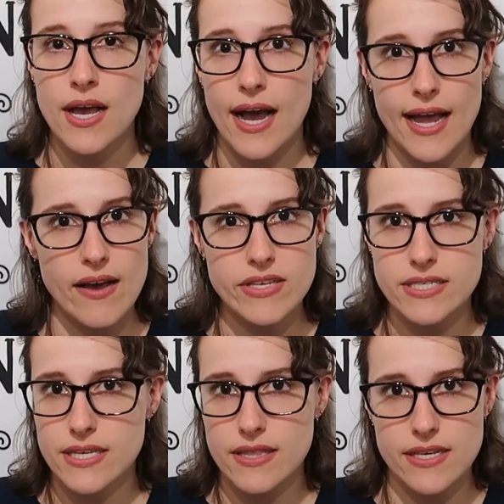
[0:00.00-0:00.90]
I haven't
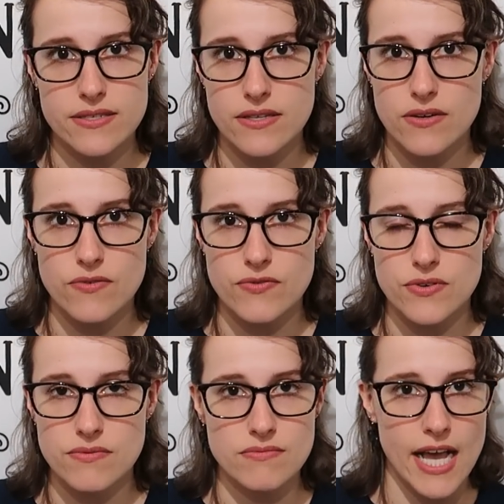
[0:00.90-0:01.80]
seen these though
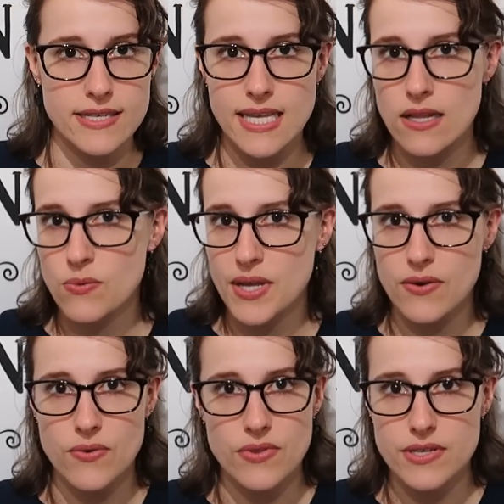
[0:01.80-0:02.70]
for last
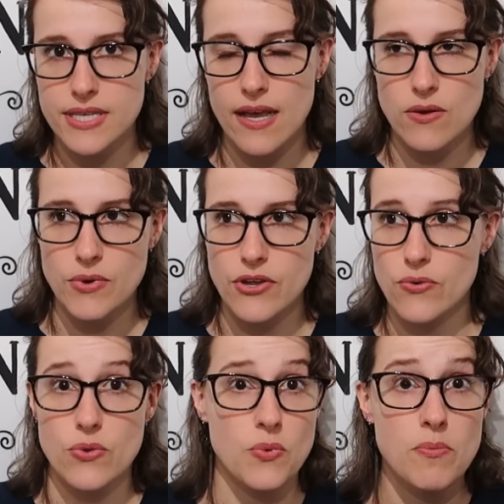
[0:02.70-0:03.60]
Halloween or this Halloween
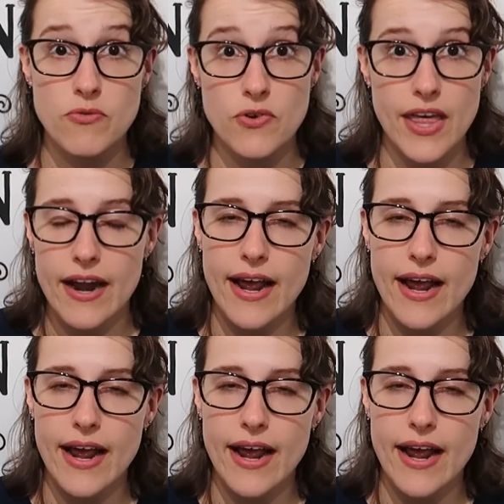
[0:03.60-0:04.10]
or the one before that.